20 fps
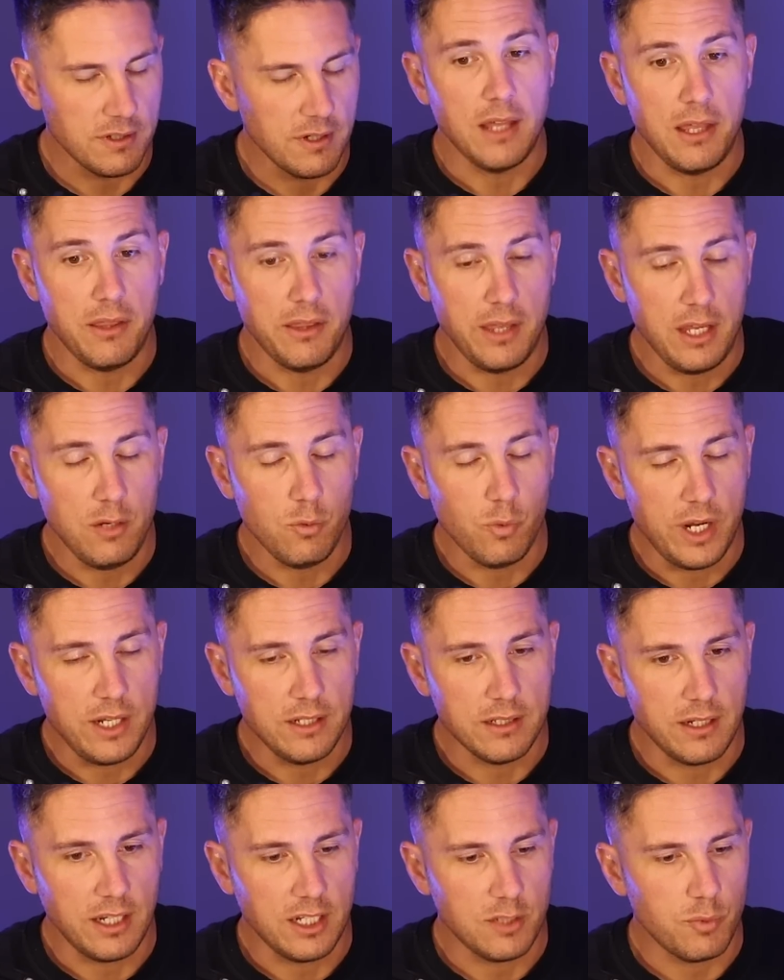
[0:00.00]
They then
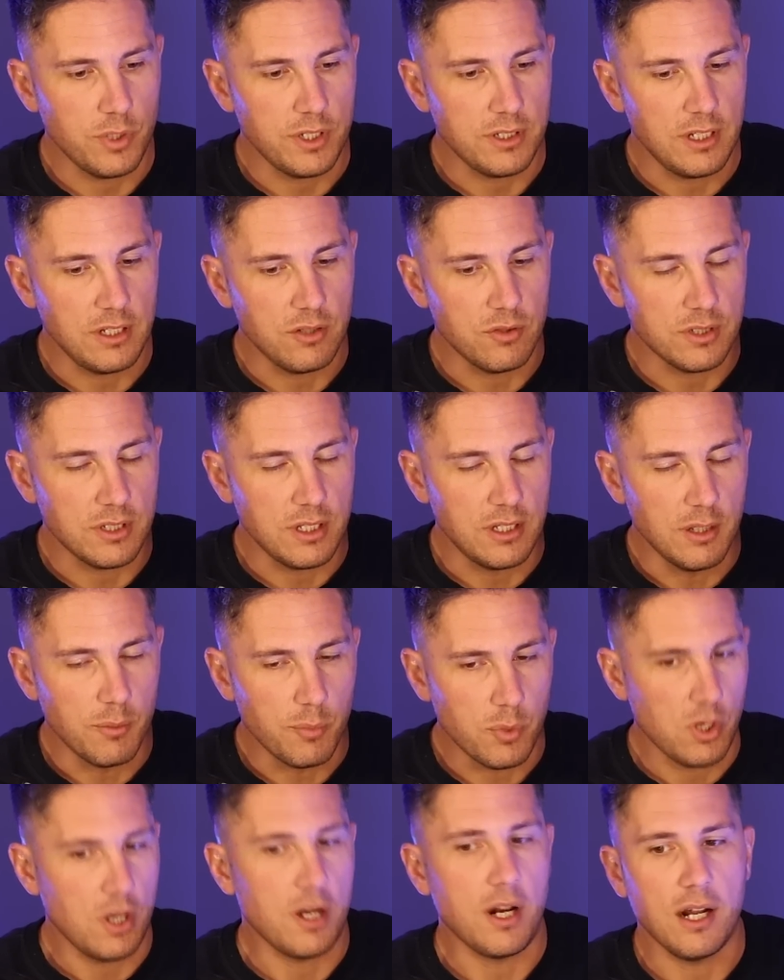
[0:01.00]
went and expressed interest in the
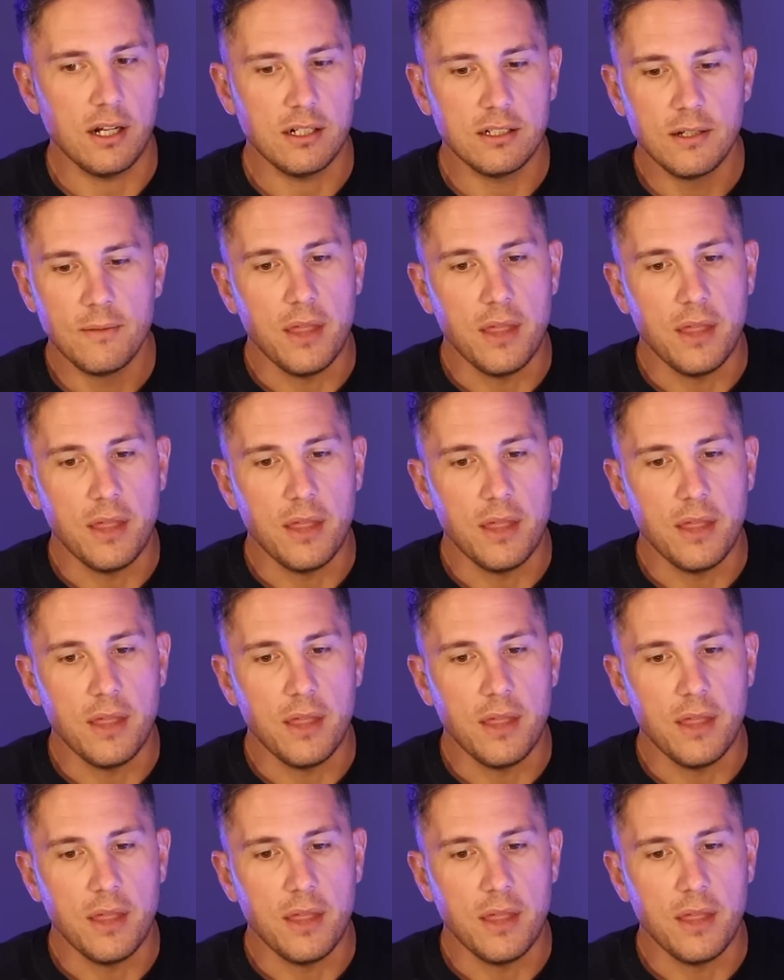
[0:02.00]
product.